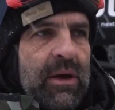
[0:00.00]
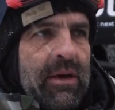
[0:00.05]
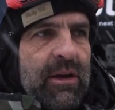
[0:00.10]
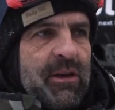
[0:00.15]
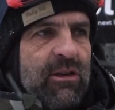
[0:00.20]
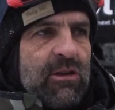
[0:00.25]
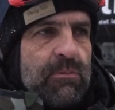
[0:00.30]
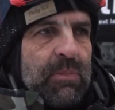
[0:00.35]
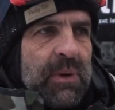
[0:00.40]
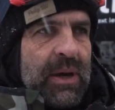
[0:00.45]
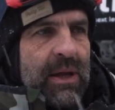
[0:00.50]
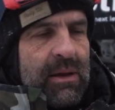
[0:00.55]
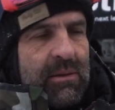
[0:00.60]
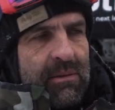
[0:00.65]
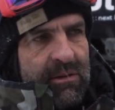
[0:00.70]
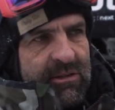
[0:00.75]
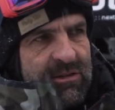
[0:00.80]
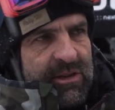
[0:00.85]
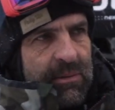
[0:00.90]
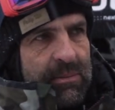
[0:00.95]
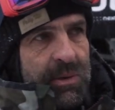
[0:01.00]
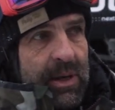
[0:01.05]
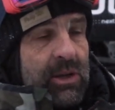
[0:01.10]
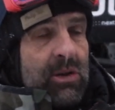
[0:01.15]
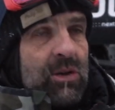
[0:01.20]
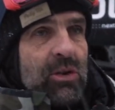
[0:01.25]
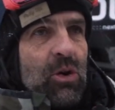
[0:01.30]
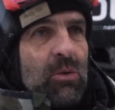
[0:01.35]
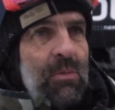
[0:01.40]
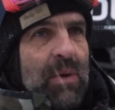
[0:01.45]
He's been similar
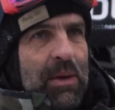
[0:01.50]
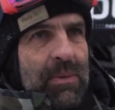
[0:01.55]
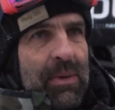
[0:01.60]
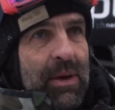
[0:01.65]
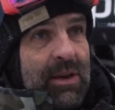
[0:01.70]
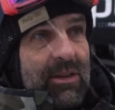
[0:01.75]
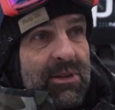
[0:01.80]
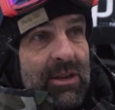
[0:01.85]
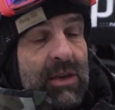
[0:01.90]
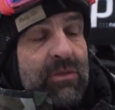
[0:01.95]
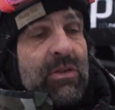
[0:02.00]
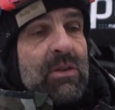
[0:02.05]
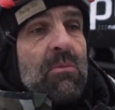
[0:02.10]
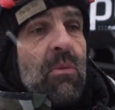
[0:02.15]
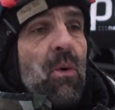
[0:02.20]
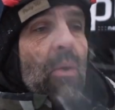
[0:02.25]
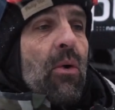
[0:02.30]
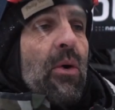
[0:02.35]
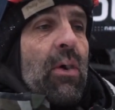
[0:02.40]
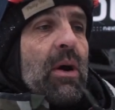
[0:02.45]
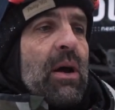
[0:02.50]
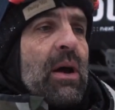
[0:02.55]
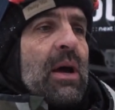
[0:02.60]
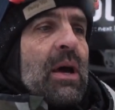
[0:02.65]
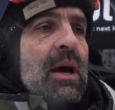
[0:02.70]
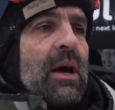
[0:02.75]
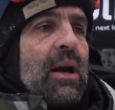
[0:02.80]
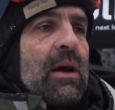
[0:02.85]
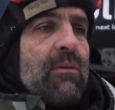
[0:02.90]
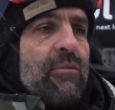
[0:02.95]
to you. Maybe he has even more
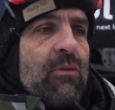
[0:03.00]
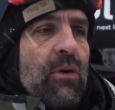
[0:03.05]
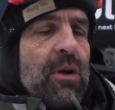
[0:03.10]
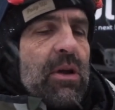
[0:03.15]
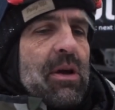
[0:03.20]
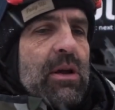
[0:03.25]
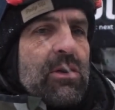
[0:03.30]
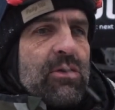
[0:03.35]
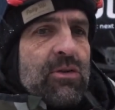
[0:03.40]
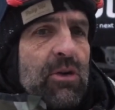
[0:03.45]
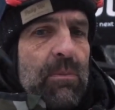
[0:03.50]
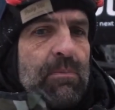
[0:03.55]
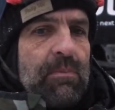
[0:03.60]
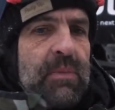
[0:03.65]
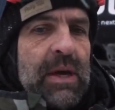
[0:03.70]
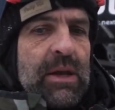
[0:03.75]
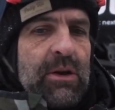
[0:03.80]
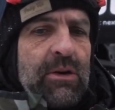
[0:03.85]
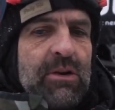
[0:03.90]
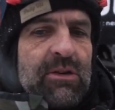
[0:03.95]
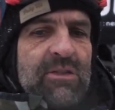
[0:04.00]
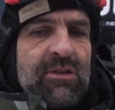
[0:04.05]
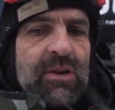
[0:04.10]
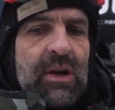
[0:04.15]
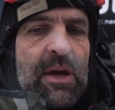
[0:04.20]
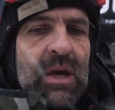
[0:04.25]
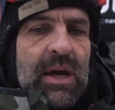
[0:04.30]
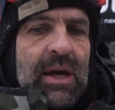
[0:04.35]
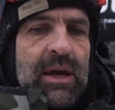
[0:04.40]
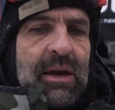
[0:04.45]
vertical drop meters.
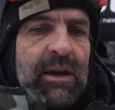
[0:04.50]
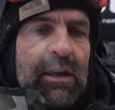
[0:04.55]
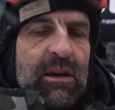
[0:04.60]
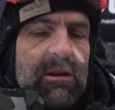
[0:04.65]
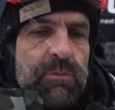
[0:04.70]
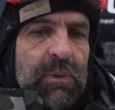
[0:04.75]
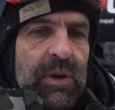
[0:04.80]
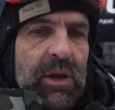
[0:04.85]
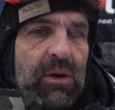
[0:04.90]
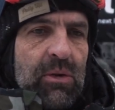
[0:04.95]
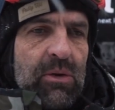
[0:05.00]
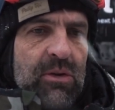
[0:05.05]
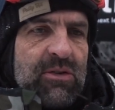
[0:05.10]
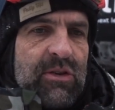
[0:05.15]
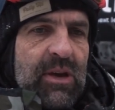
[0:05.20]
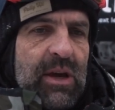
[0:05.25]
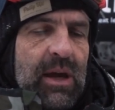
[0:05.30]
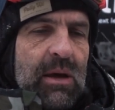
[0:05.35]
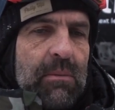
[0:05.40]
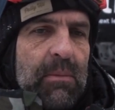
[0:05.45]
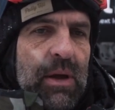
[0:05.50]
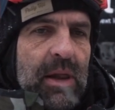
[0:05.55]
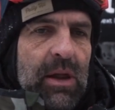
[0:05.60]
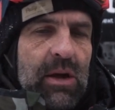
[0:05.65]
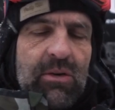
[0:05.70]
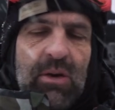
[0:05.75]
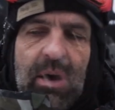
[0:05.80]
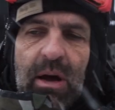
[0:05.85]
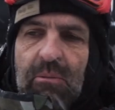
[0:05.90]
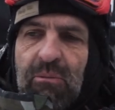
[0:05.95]
He's been using a
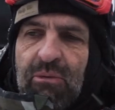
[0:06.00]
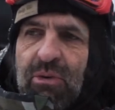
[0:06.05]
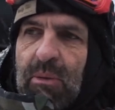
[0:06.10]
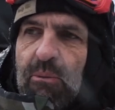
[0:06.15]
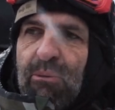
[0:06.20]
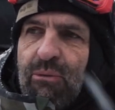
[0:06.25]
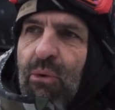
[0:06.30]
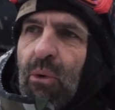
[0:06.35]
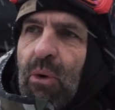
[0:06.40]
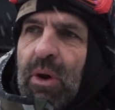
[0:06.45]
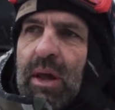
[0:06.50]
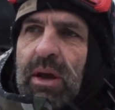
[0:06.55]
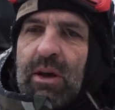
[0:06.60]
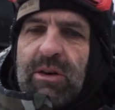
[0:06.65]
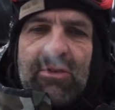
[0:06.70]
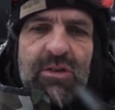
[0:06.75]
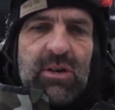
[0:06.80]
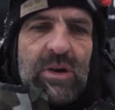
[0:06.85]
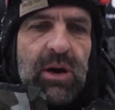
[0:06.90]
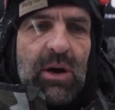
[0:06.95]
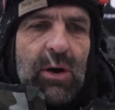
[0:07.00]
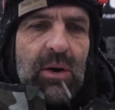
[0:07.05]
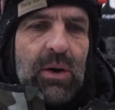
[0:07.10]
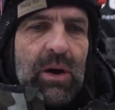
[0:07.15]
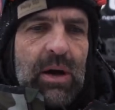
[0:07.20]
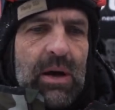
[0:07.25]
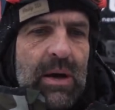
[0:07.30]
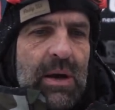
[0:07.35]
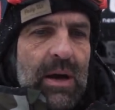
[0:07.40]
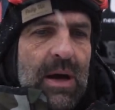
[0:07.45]
Milligram from 4 years ago.
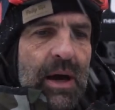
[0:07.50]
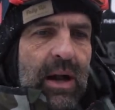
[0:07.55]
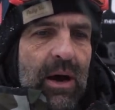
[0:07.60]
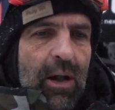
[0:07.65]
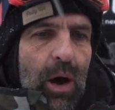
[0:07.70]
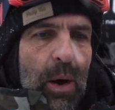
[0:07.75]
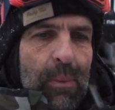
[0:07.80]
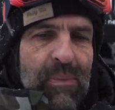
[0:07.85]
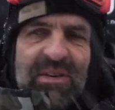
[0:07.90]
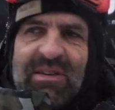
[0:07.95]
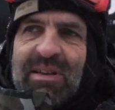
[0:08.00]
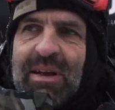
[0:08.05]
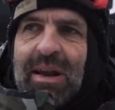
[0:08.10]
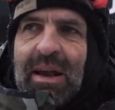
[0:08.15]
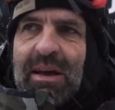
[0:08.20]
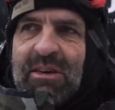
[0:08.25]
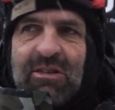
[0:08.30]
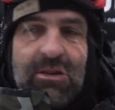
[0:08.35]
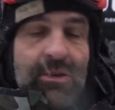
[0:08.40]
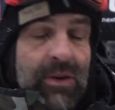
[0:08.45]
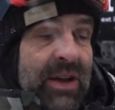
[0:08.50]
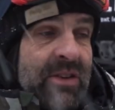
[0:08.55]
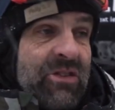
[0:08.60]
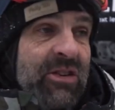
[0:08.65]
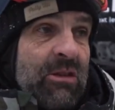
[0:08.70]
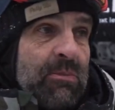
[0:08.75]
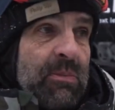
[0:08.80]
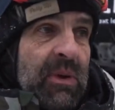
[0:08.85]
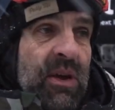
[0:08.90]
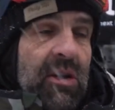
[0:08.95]
Obviously, it has
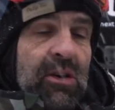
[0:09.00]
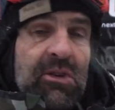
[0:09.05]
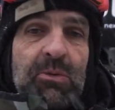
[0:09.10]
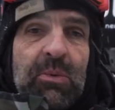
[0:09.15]
scratches, because